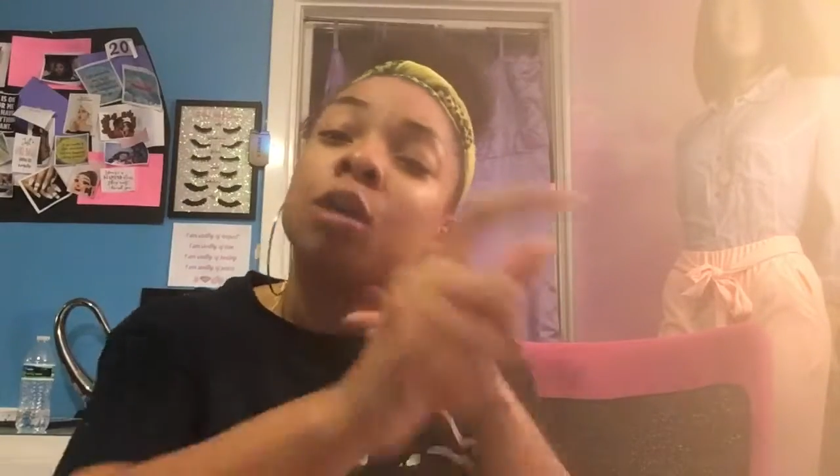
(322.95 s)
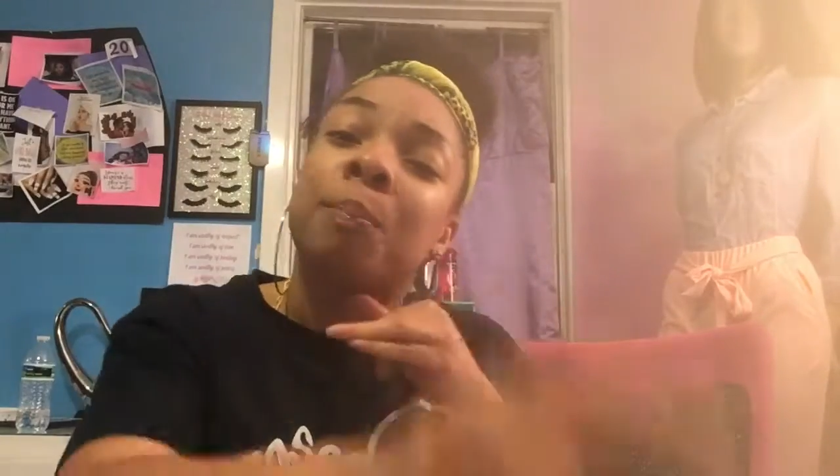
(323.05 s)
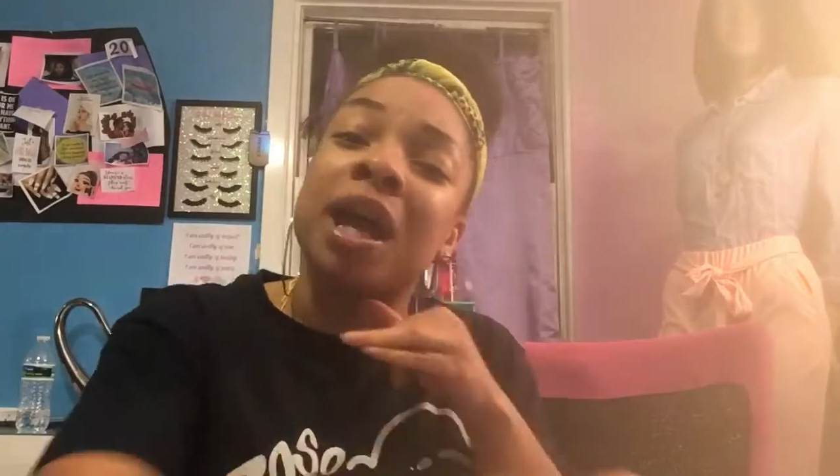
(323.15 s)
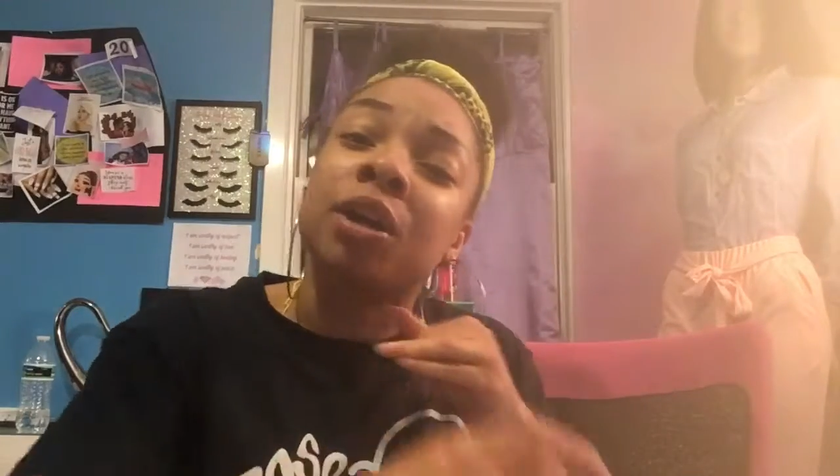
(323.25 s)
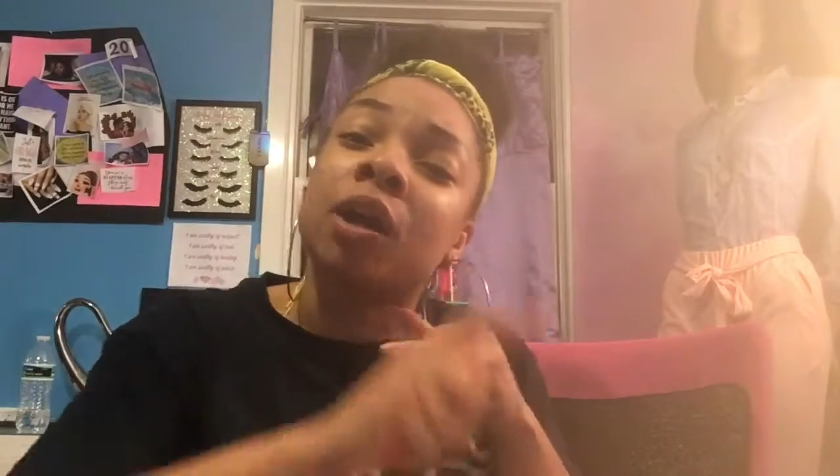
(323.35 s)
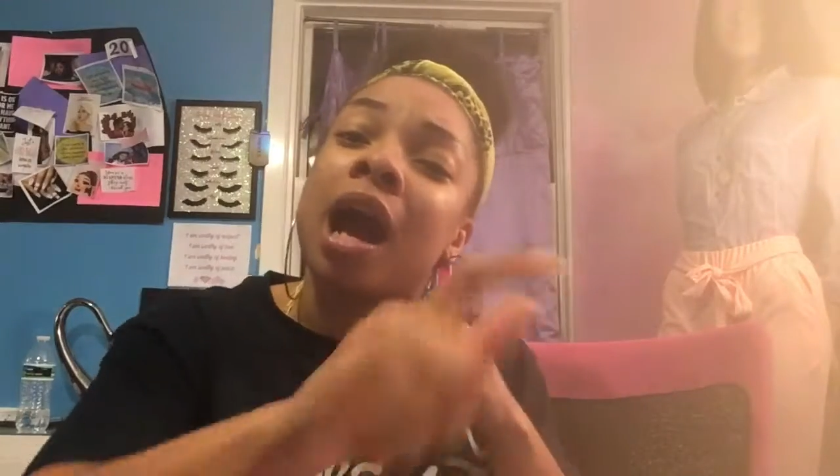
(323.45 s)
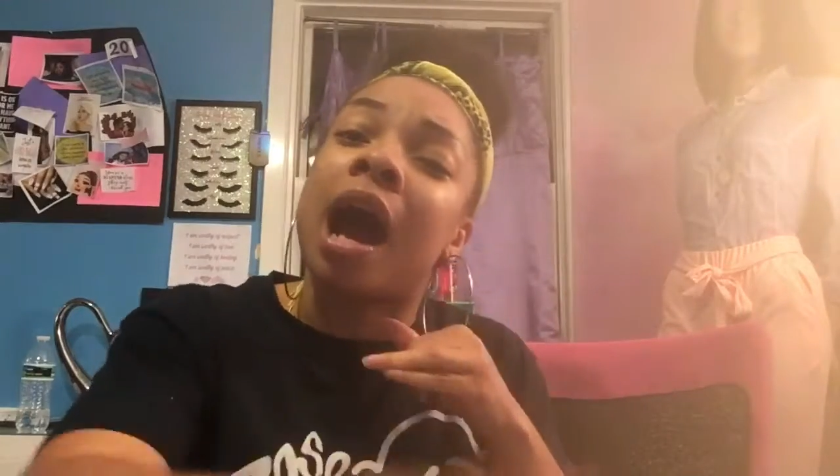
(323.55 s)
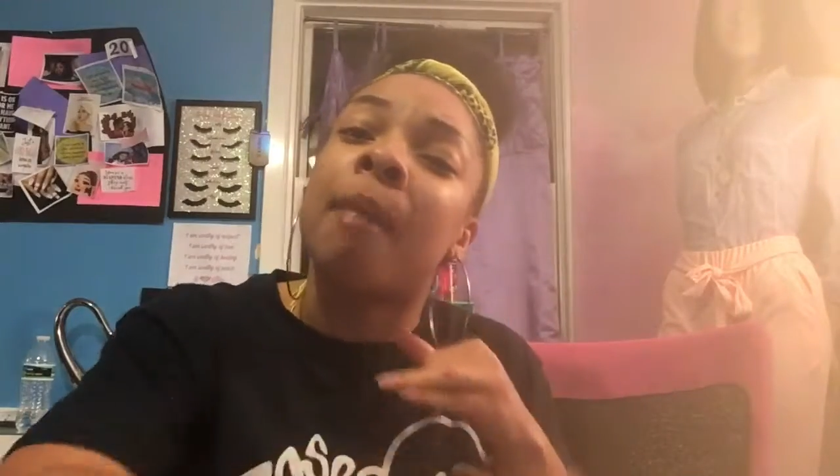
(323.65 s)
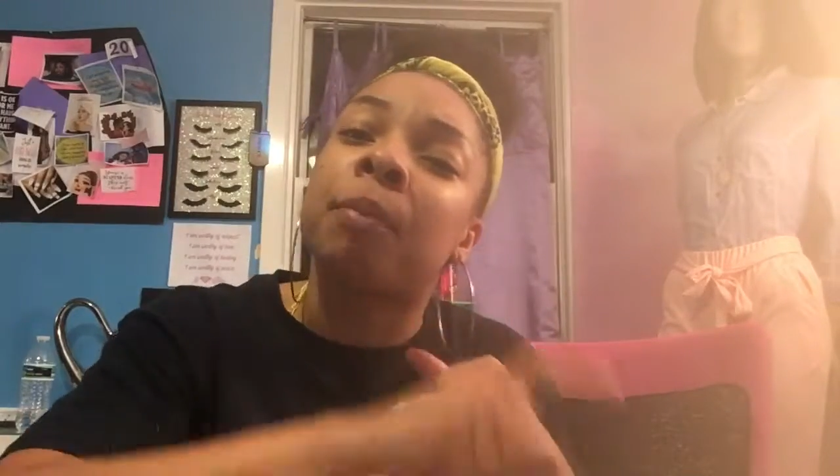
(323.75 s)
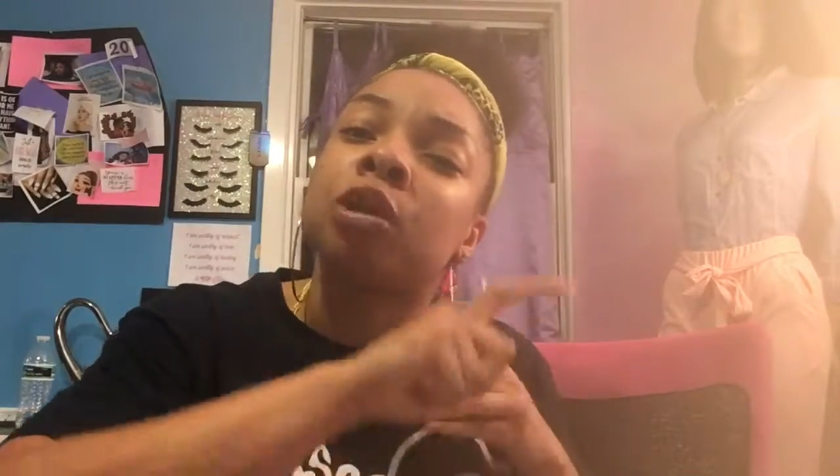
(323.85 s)
Better
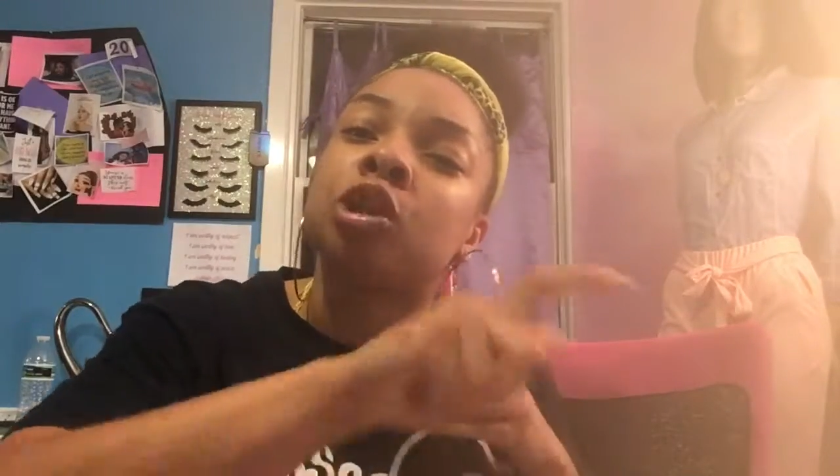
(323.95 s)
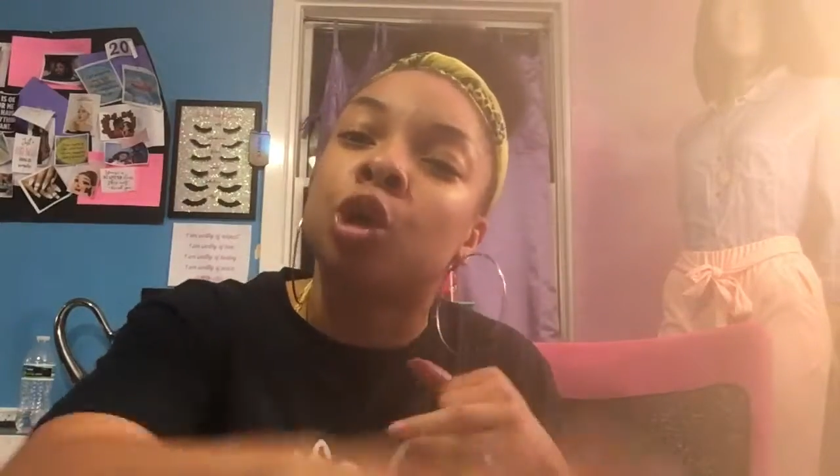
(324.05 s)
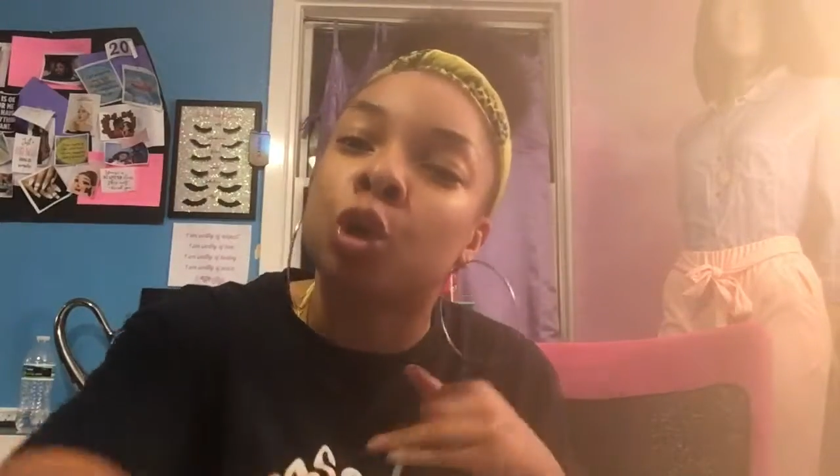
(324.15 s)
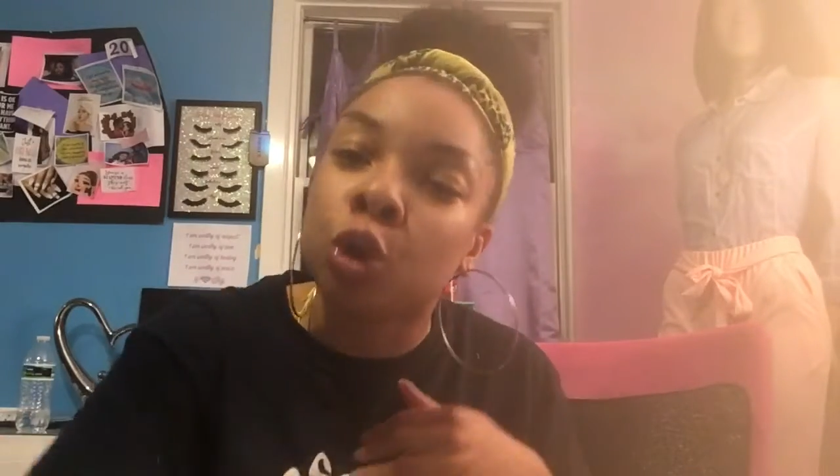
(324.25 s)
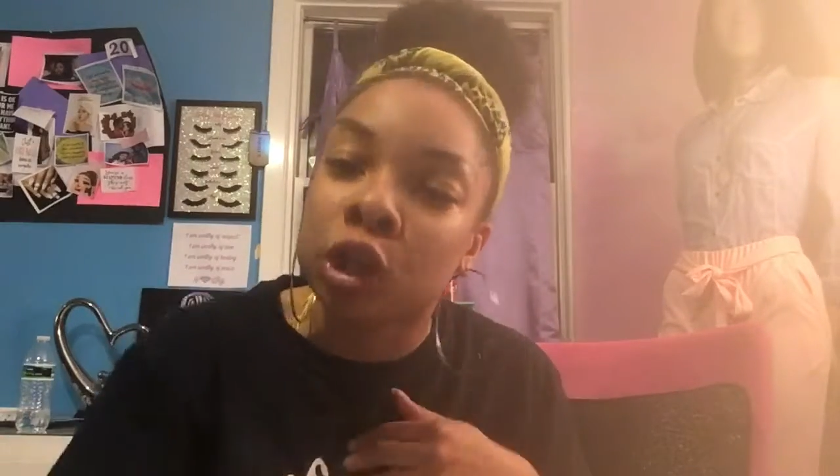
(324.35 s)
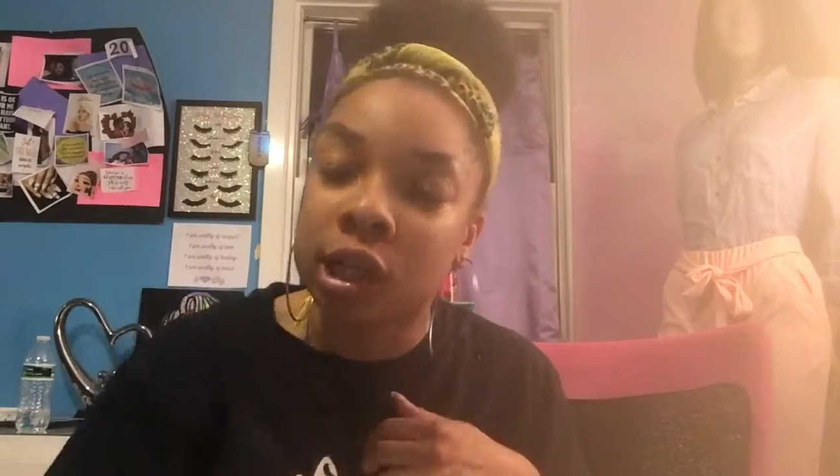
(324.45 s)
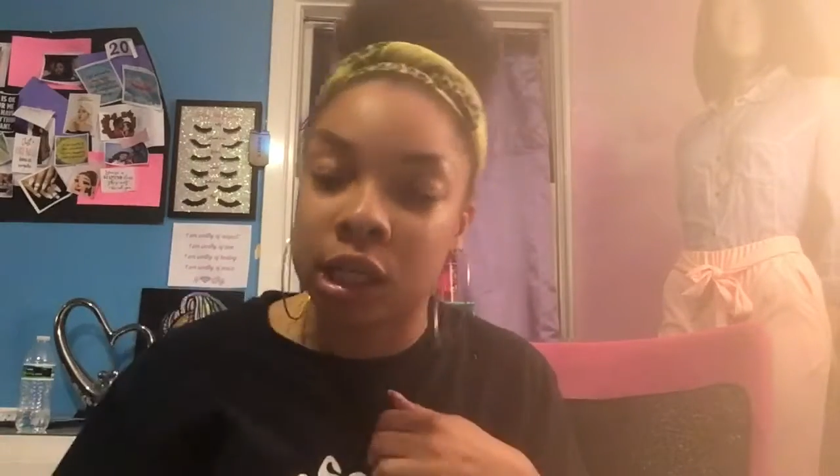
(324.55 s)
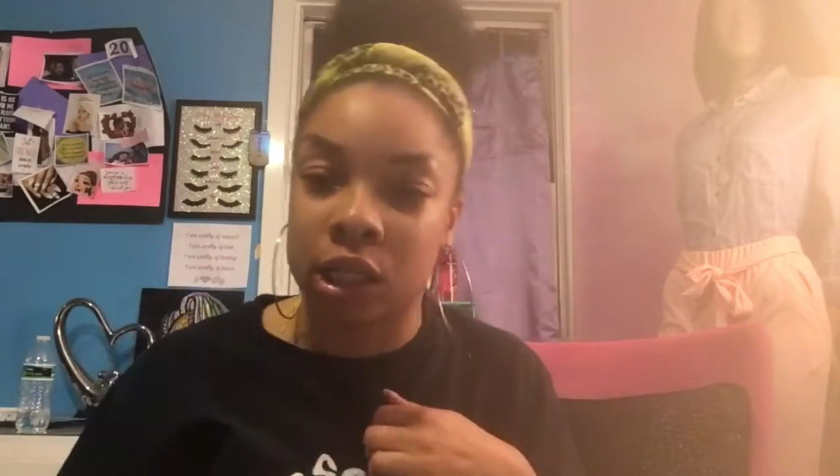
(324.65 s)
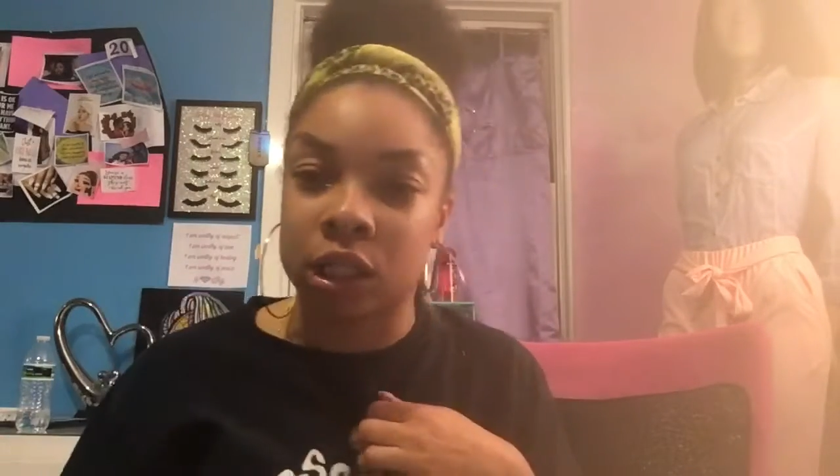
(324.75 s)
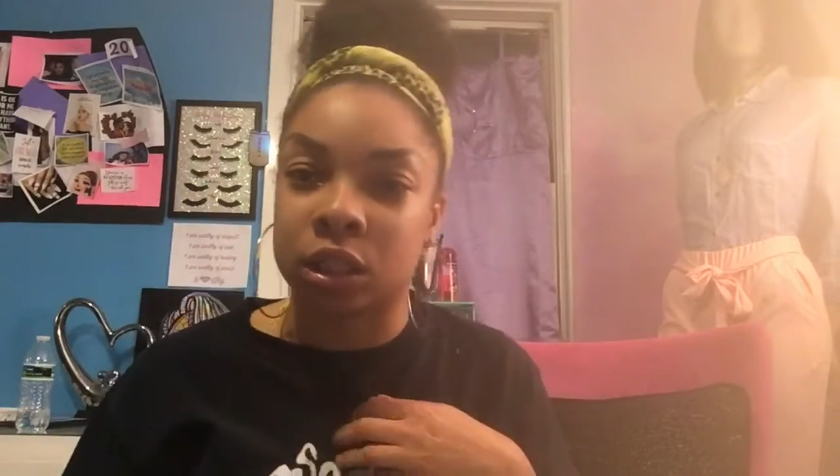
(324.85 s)

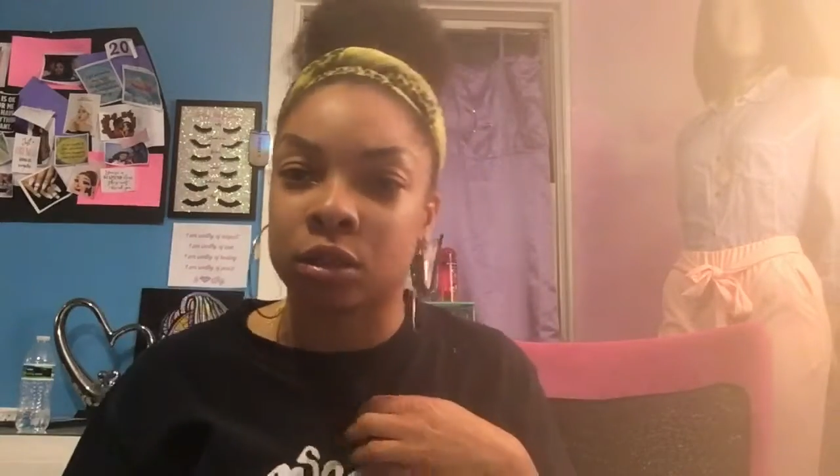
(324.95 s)
opportunities.